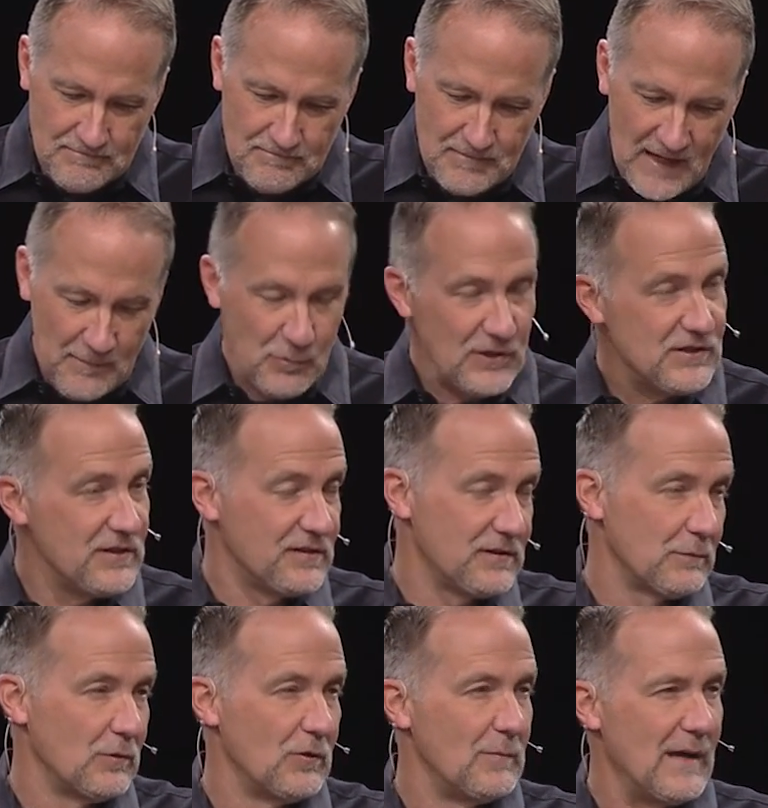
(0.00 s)
Maybe we choose
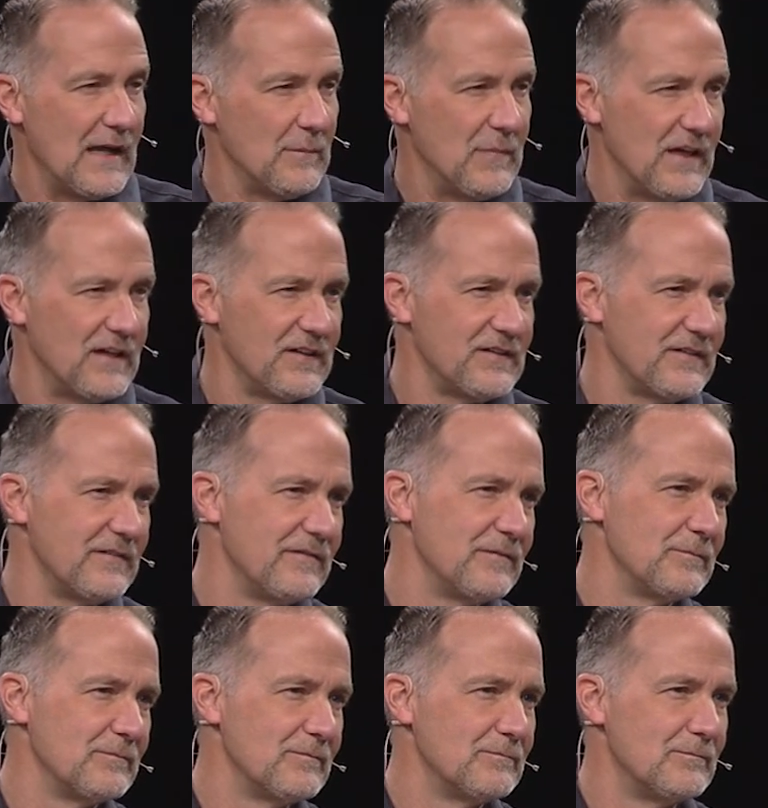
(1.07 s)
a role model because
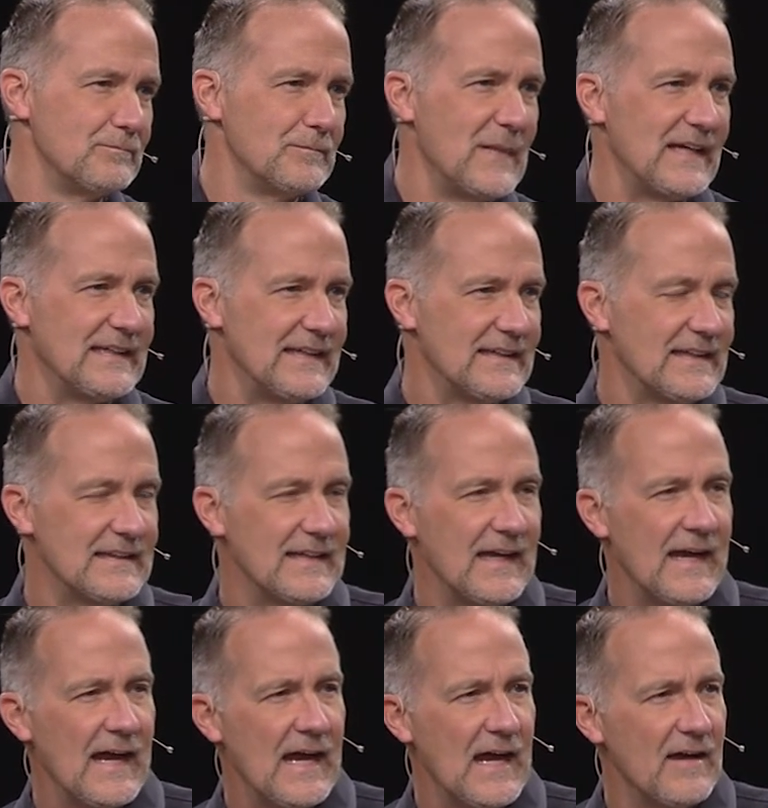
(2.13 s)
of money that
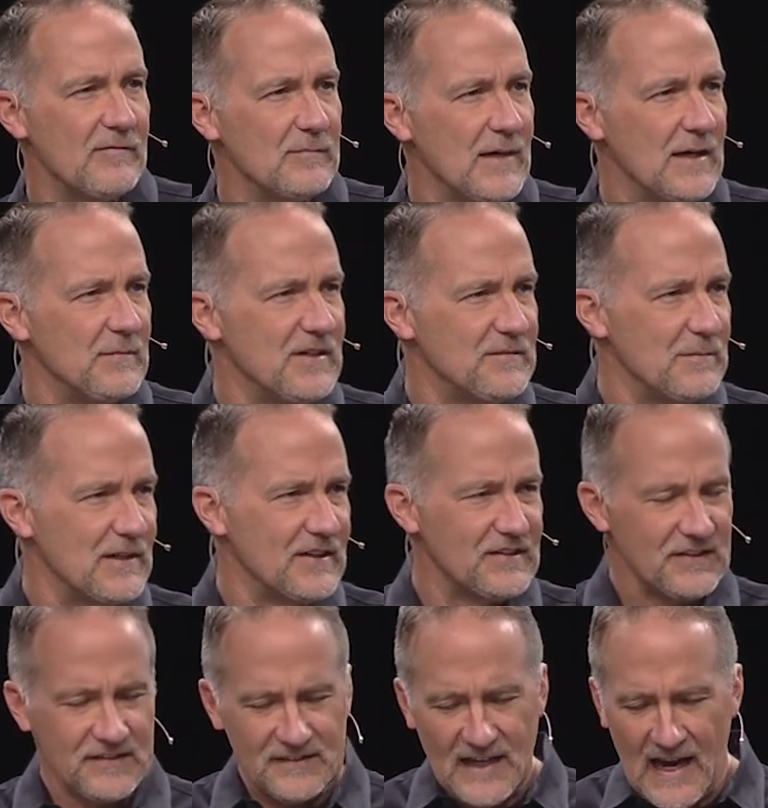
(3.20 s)
they have. Maybe it's
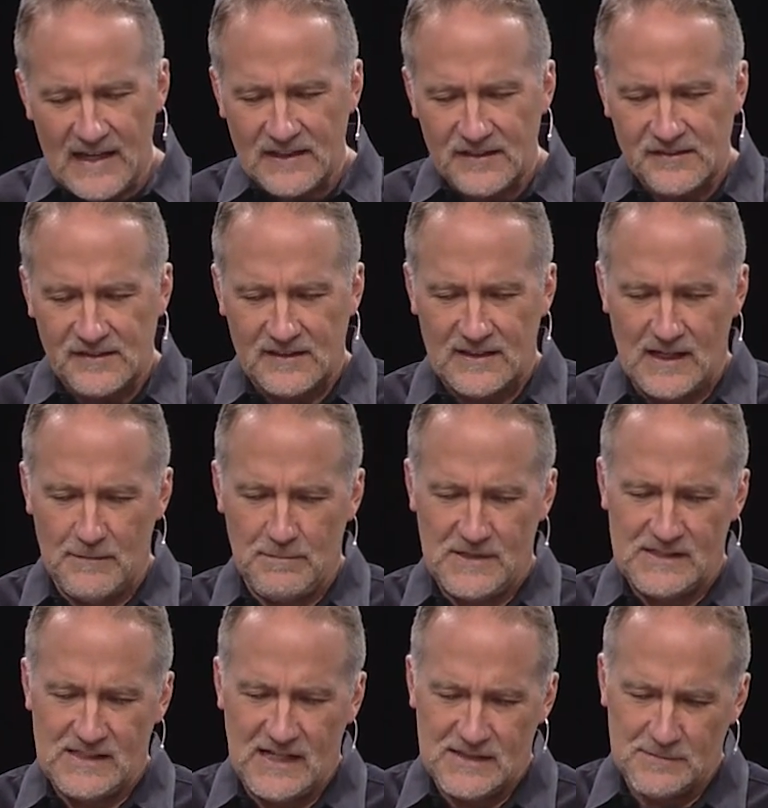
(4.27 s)
because of status that they
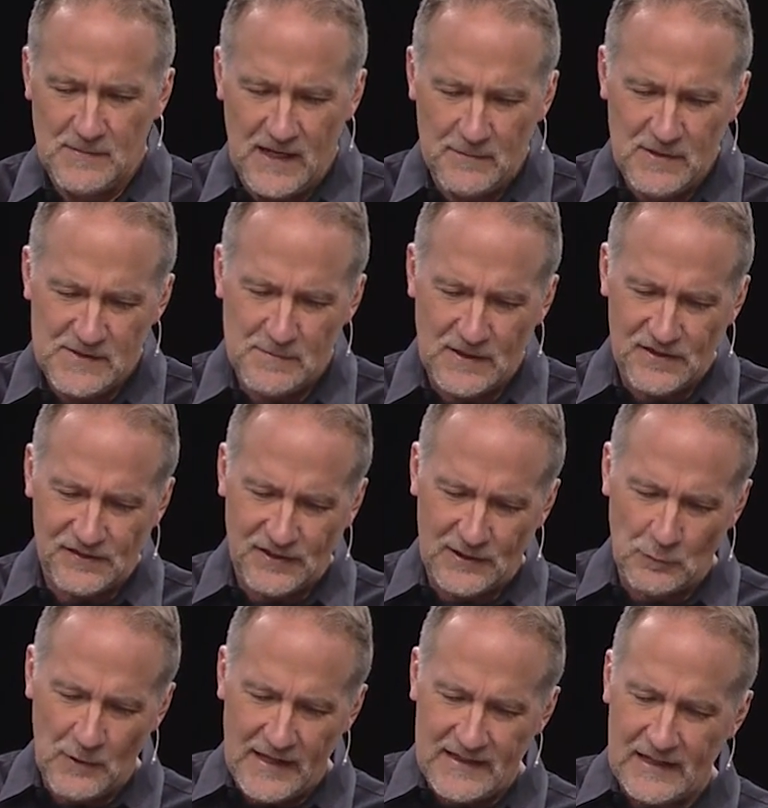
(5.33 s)
possess. Maybe it's because of
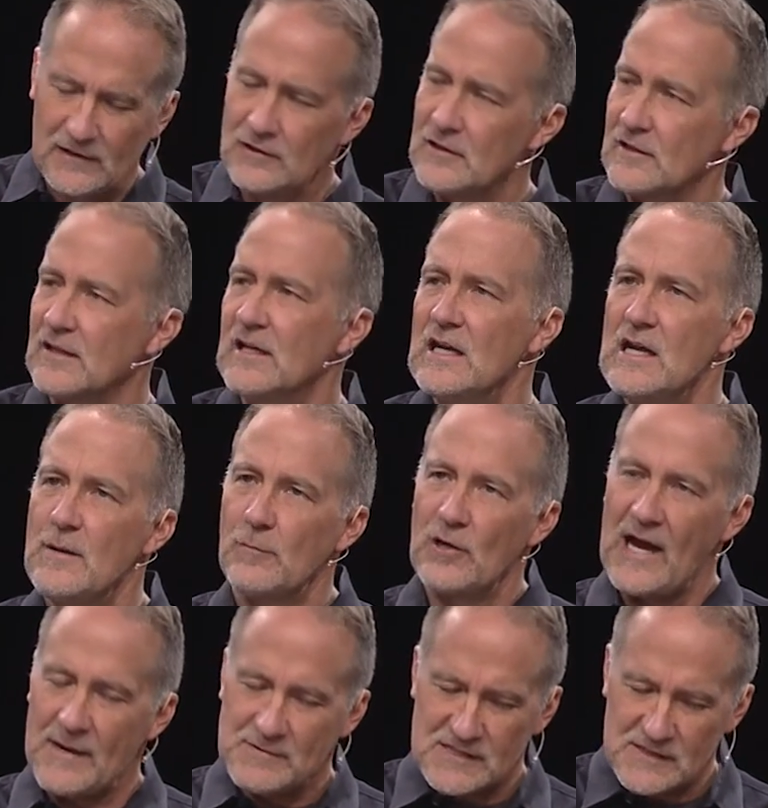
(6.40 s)
the way they look.
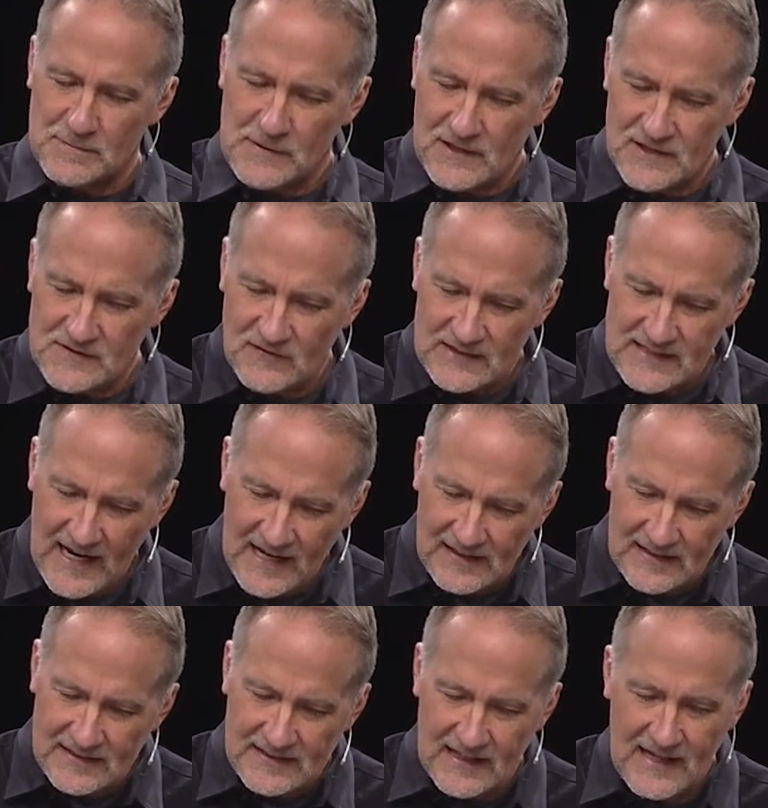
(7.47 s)
Perhaps it's because of a
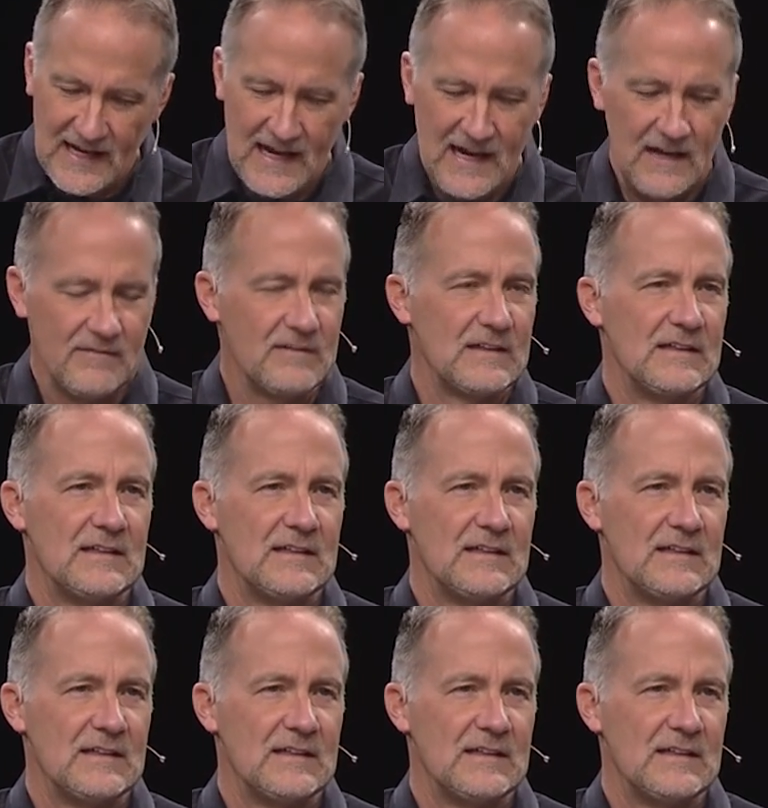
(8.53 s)
talent they have.